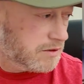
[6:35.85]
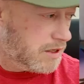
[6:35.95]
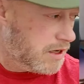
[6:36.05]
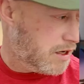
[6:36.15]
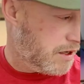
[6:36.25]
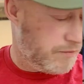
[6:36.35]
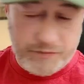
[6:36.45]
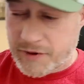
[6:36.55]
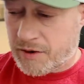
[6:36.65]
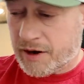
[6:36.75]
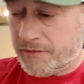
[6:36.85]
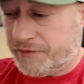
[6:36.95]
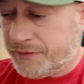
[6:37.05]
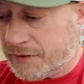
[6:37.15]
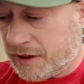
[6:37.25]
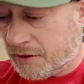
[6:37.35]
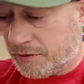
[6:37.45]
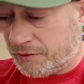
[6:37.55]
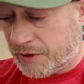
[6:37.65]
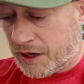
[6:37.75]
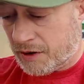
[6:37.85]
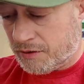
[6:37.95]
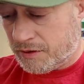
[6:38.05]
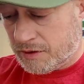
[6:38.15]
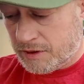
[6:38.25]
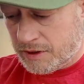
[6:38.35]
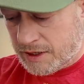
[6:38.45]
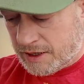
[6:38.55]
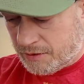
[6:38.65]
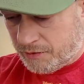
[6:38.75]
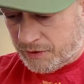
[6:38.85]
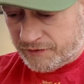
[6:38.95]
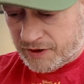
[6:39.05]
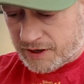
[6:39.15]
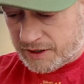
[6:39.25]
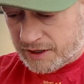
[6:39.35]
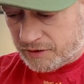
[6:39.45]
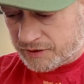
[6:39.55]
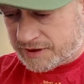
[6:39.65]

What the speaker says: Kind of neat. All right, here we go. We've got Helga